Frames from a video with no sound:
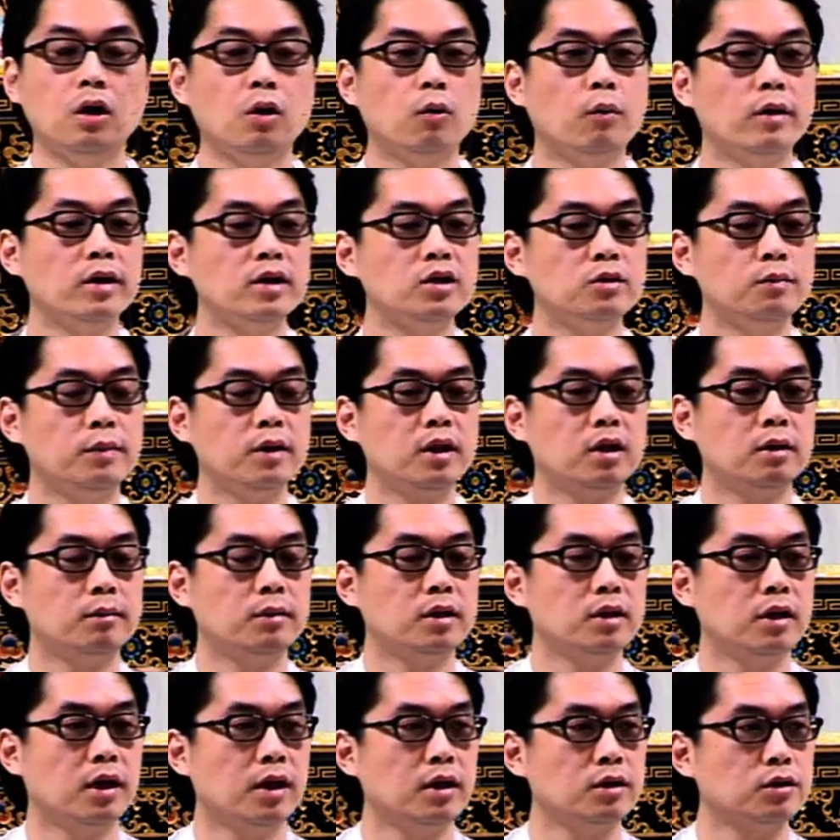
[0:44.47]
Once you become
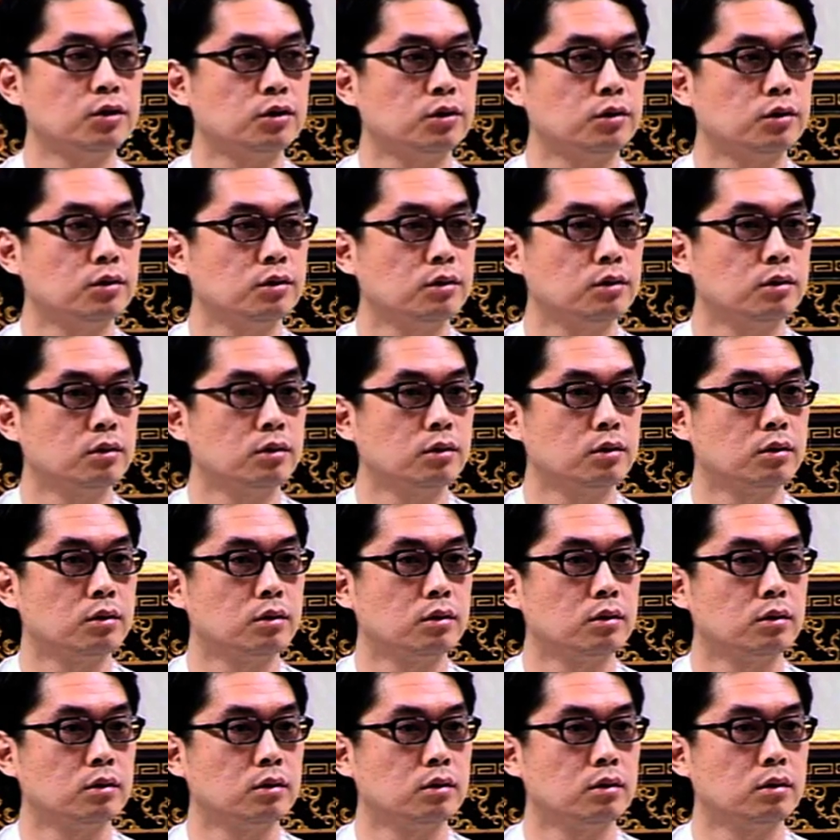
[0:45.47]
a doctor,
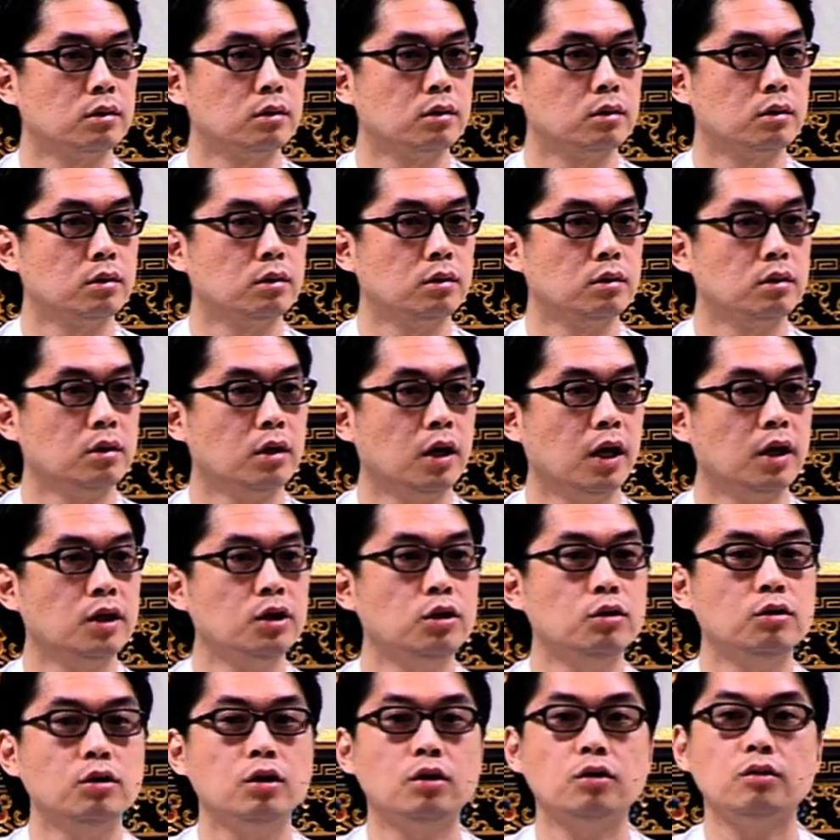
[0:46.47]
and
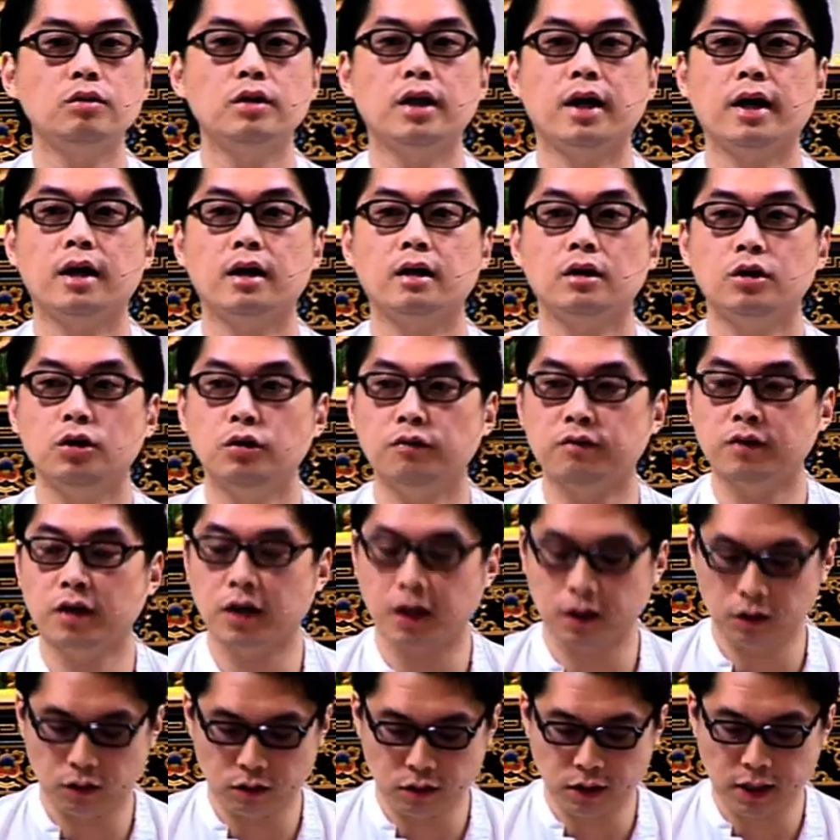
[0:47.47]
you know that you've
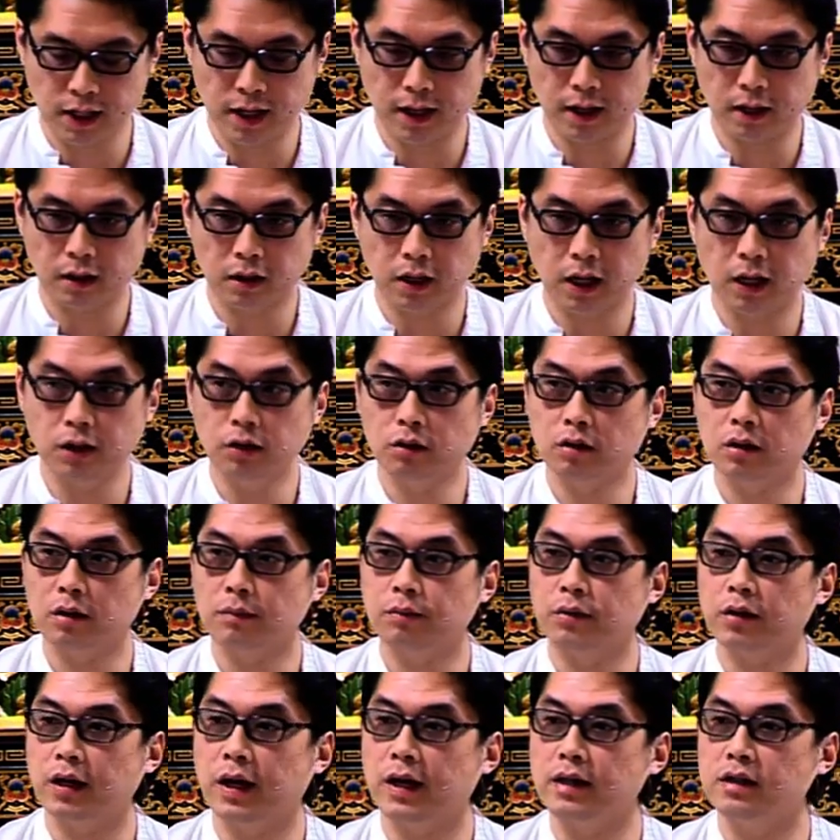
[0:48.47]
cut your leg, and you're going
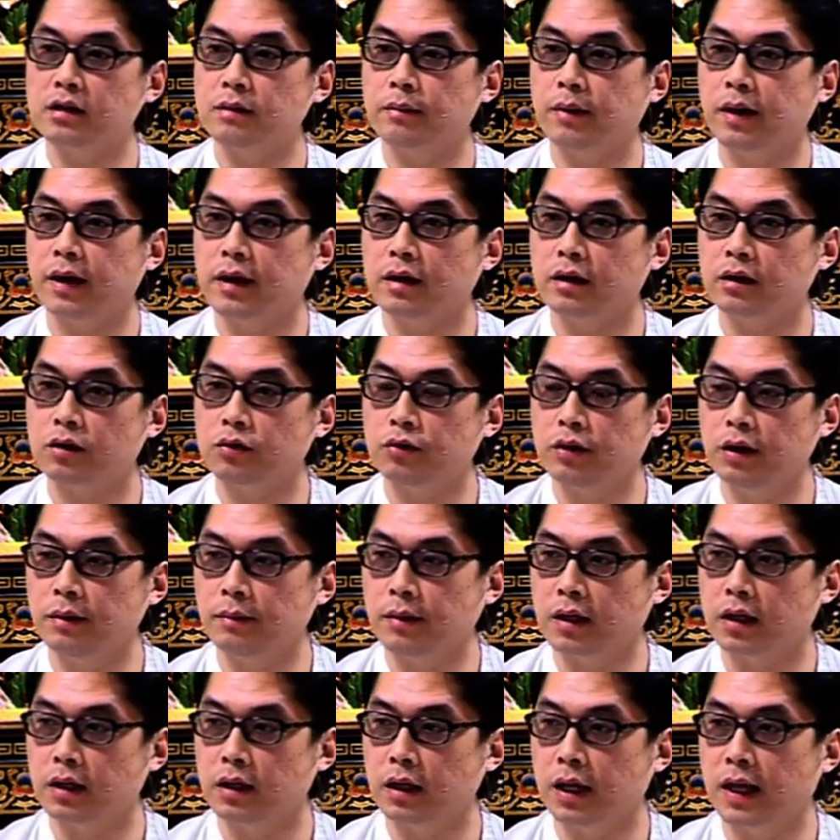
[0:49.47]
to put antibiotic cream
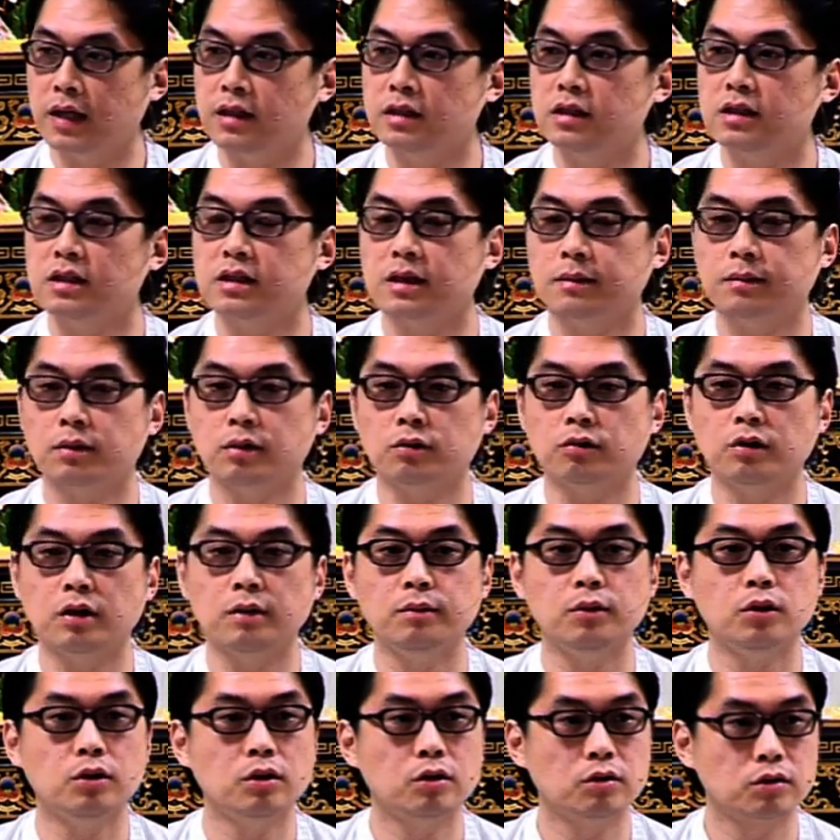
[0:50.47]
on it, antiseptic
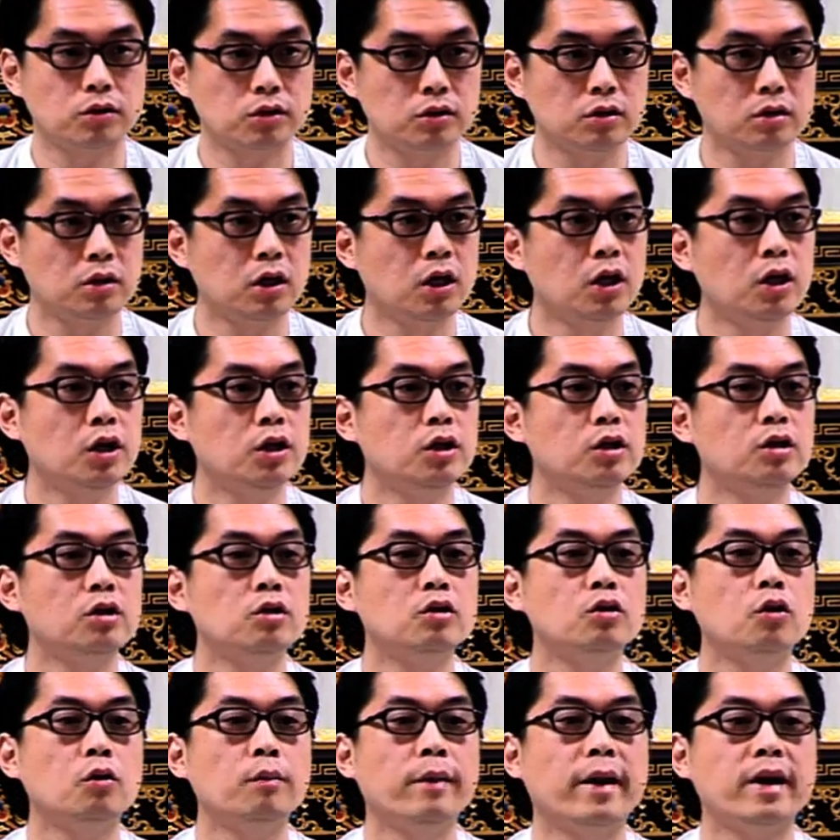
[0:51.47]
cream, you know it's good. You
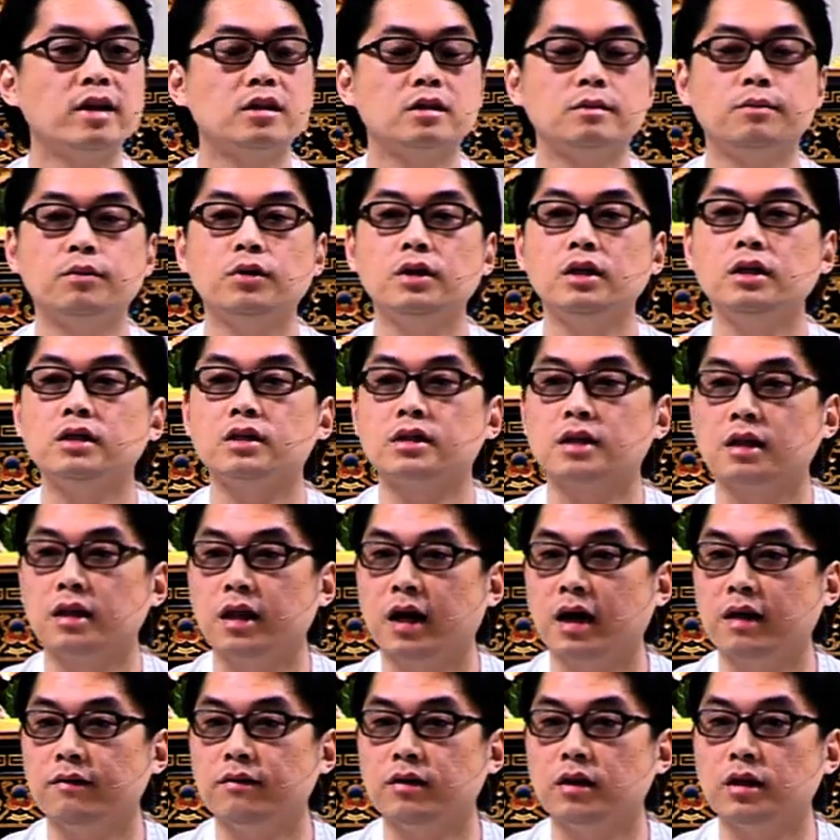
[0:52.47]
don't go back to putting
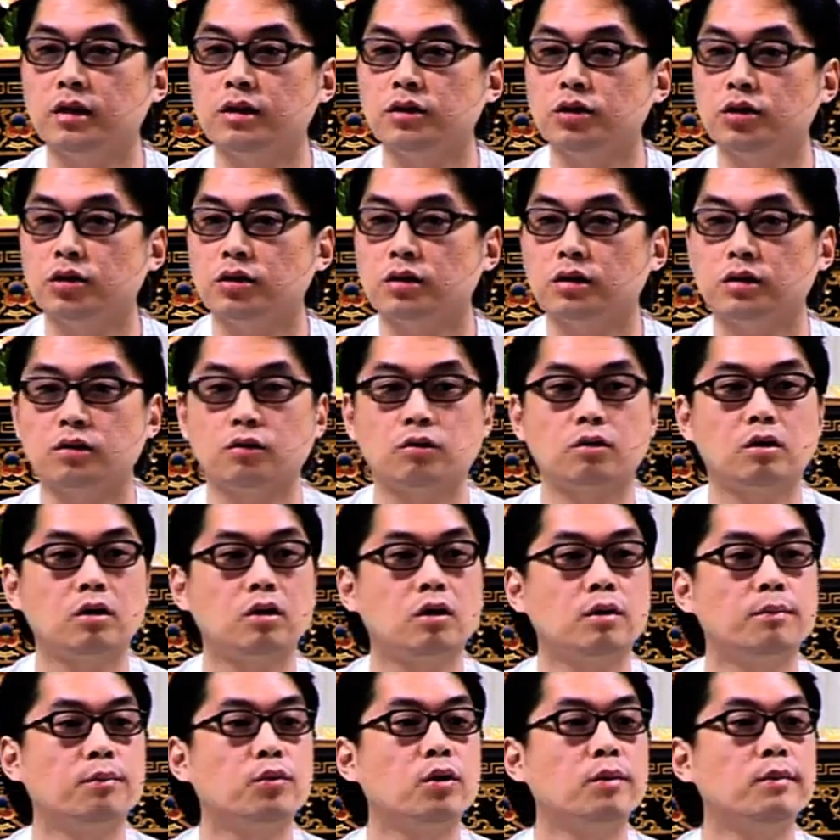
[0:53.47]
saliva and dirt or
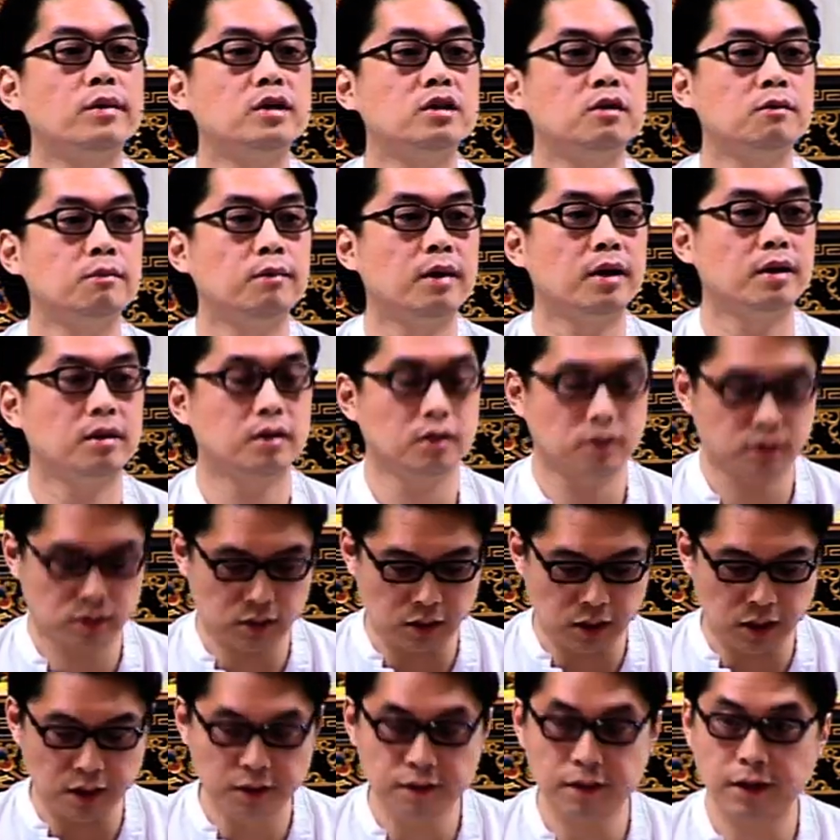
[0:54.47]
primitive methods
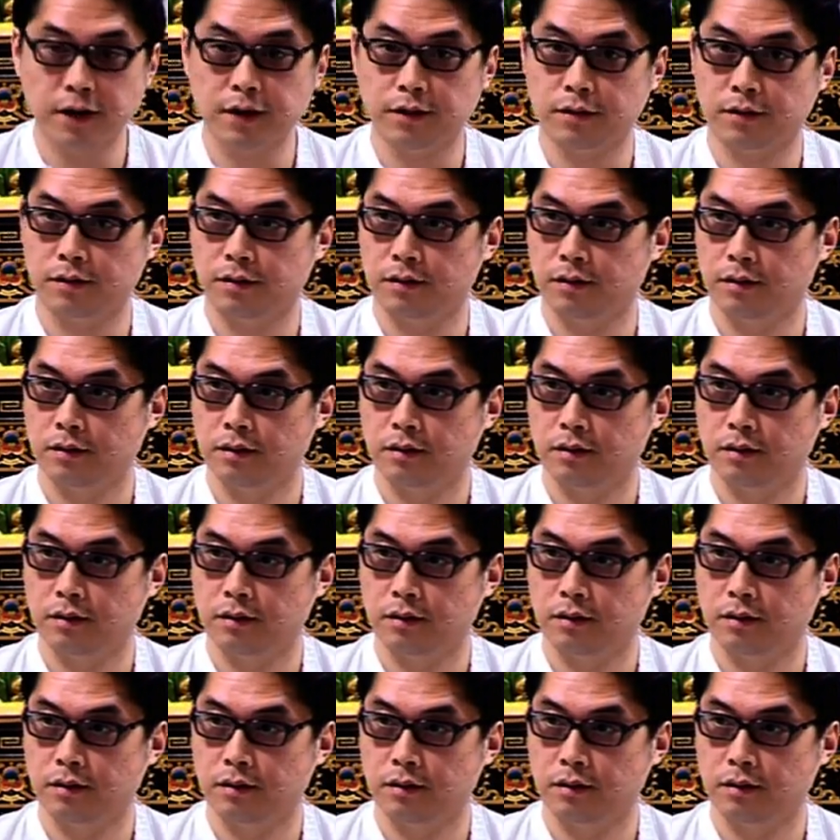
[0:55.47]
in there.